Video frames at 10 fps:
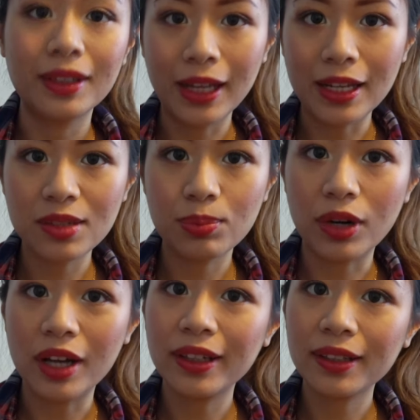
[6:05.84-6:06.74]
the last
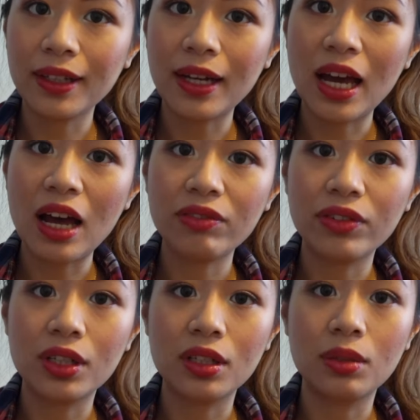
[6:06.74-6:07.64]
product that I have
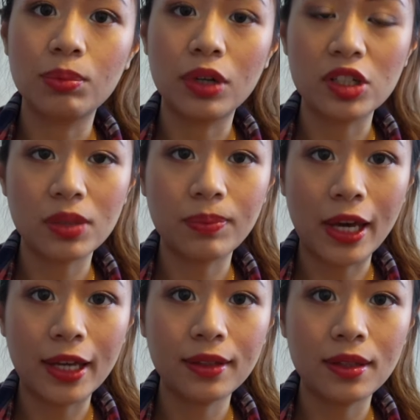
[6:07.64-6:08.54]
for the project
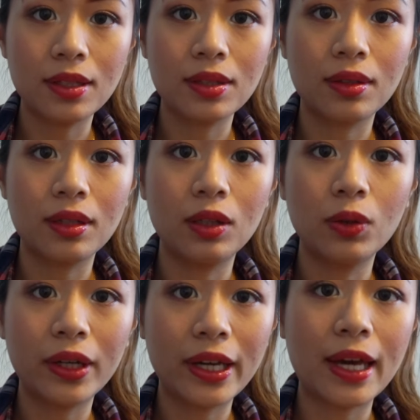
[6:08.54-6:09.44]
pan is the
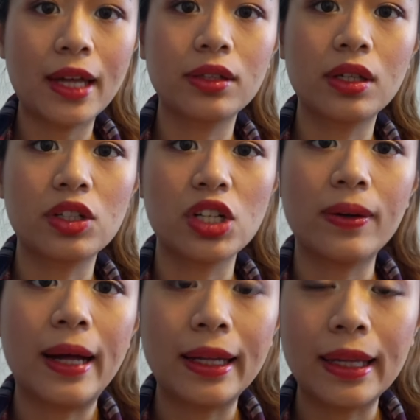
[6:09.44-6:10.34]
L'Oreal gel
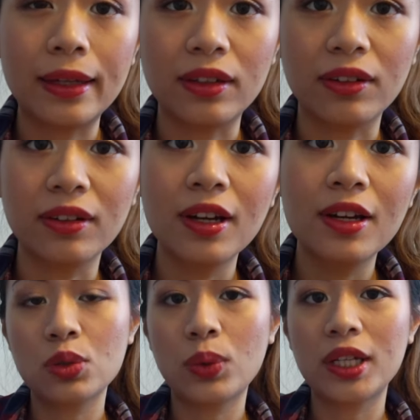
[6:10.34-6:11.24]
eyeliner
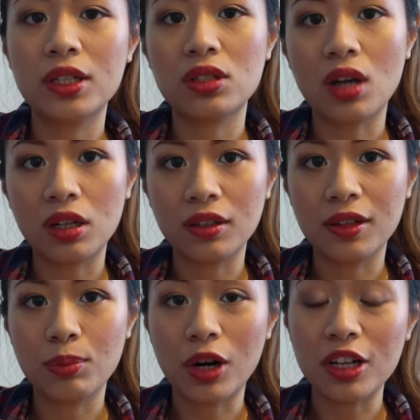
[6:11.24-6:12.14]
so when I started
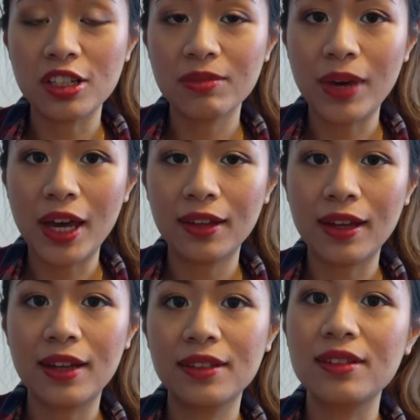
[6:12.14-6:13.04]
the project pan
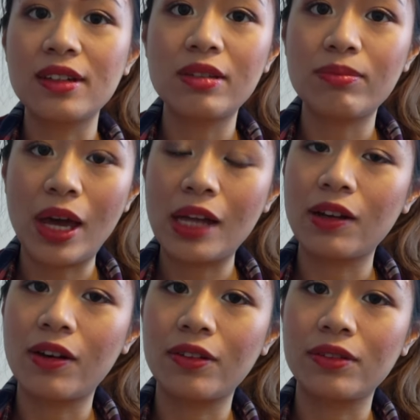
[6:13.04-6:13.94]
I didn't hit pan
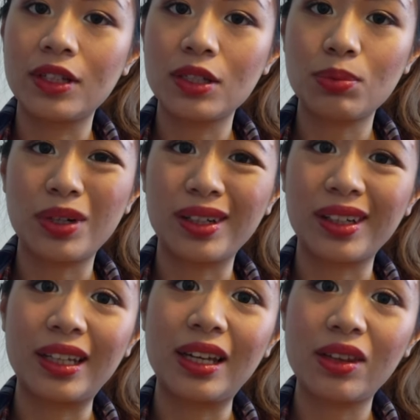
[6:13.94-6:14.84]
on this
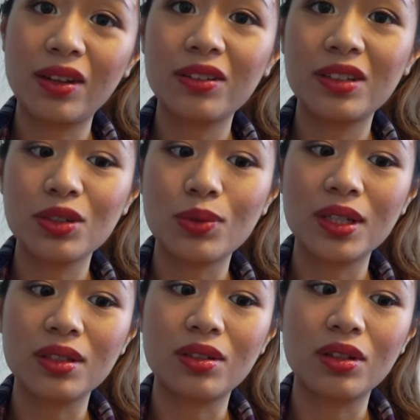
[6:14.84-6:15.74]
product and I thought this
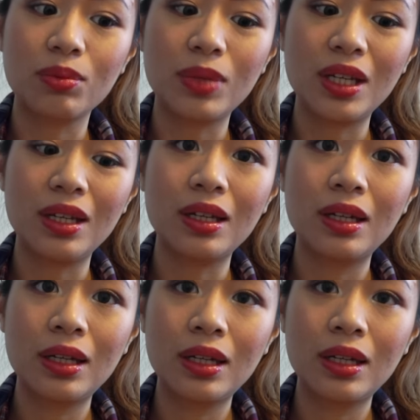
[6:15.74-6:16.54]
one is gonna be